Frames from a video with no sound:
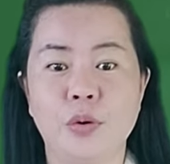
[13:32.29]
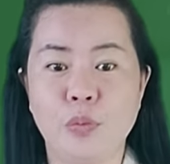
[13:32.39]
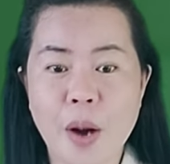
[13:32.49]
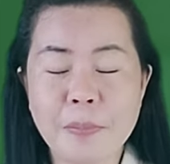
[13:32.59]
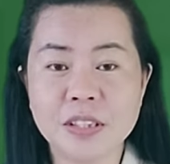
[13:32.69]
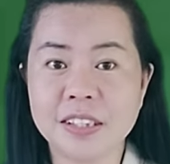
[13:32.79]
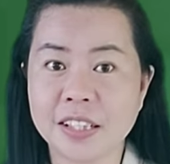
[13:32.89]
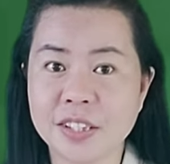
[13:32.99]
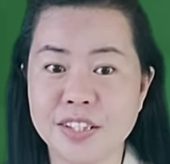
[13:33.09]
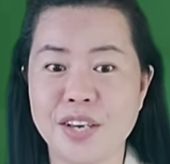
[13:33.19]

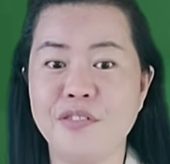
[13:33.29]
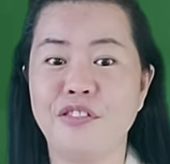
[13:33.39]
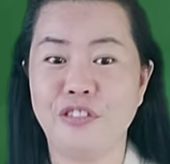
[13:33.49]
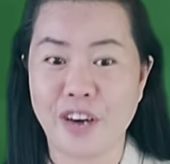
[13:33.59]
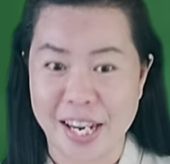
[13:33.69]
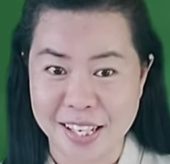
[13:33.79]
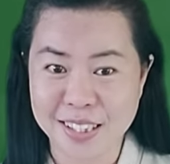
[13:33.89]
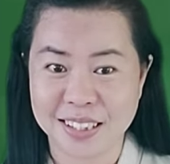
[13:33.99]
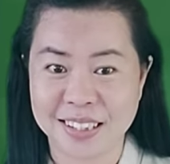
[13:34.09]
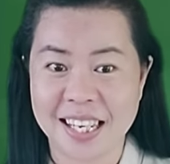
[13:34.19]
representative
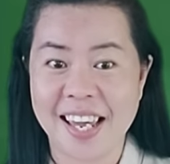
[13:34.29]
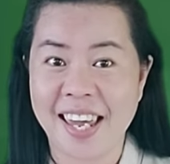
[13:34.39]
writes